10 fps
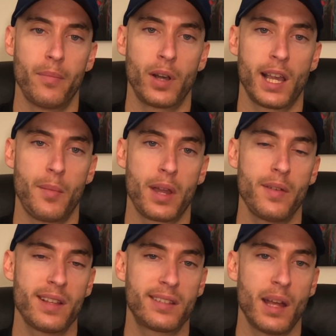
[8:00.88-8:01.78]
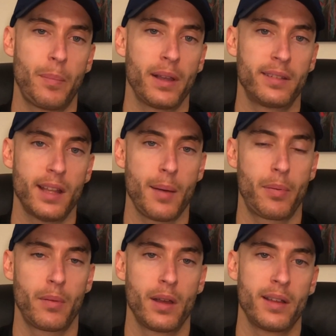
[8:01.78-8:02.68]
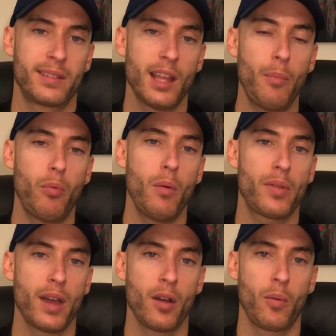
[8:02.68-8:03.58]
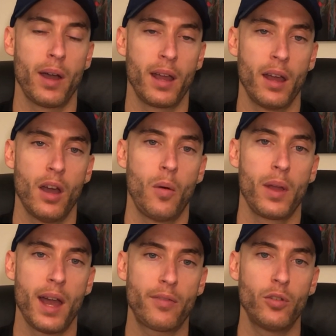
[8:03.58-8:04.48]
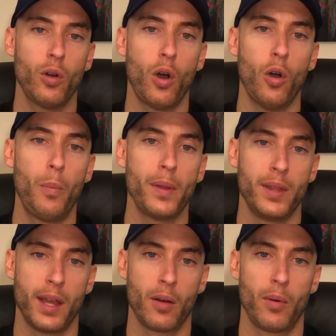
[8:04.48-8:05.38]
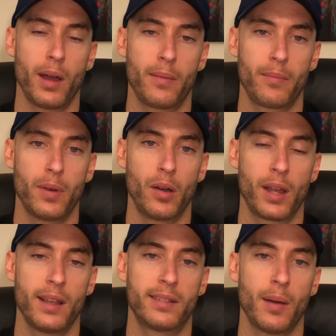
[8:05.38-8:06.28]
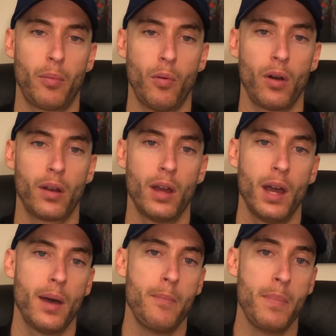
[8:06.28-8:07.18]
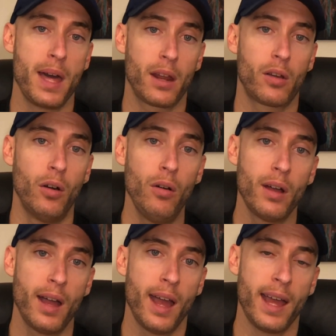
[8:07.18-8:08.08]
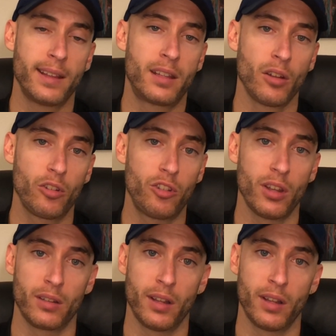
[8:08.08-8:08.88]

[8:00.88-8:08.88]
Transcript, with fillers: Okay, I'm gonna give you a step by step. Step one with airway, we have to open the airway. Okay, step one, medical head tilt chin